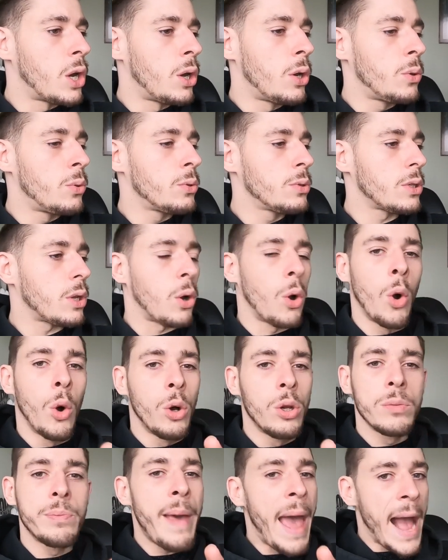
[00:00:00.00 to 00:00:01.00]
Don't
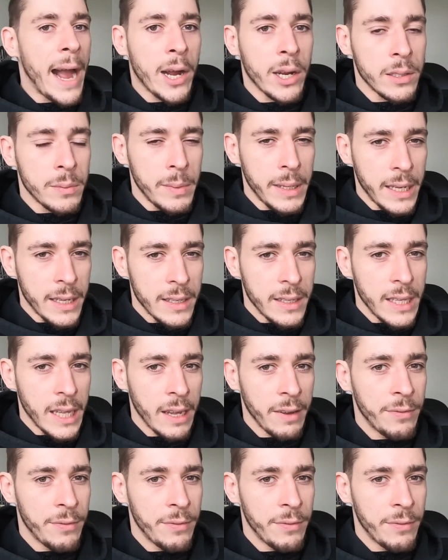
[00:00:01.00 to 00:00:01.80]
hold back on me.